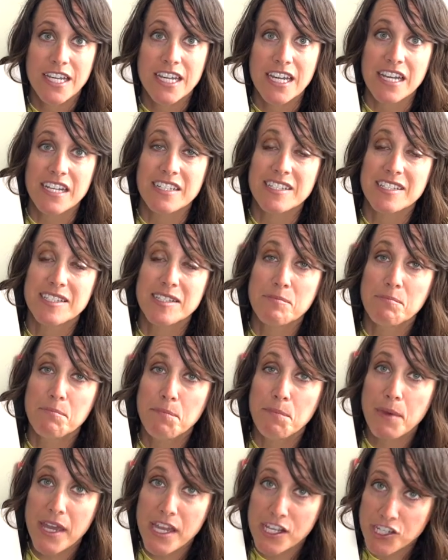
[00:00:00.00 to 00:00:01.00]

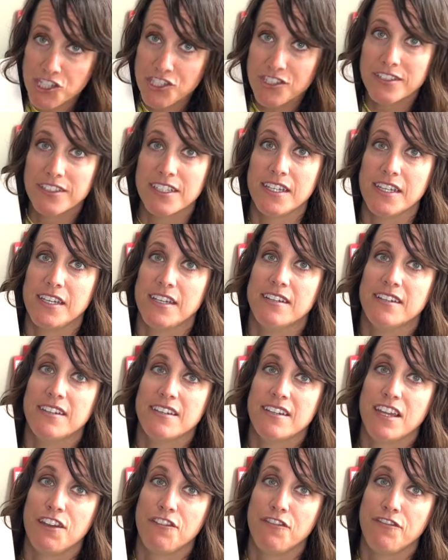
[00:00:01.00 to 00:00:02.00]
especially
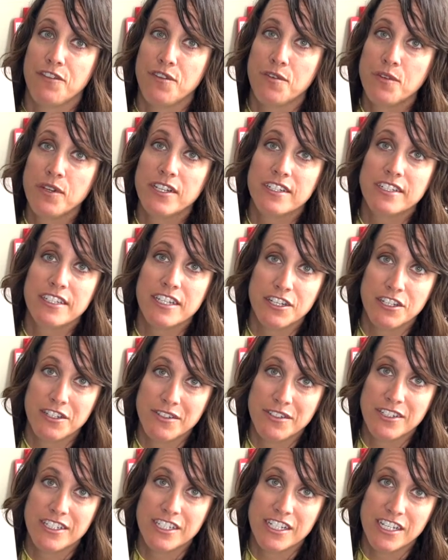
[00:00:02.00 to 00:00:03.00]
if you continue
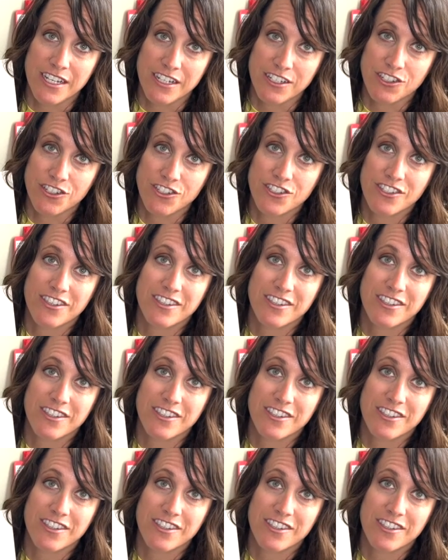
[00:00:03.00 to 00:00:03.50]
to teach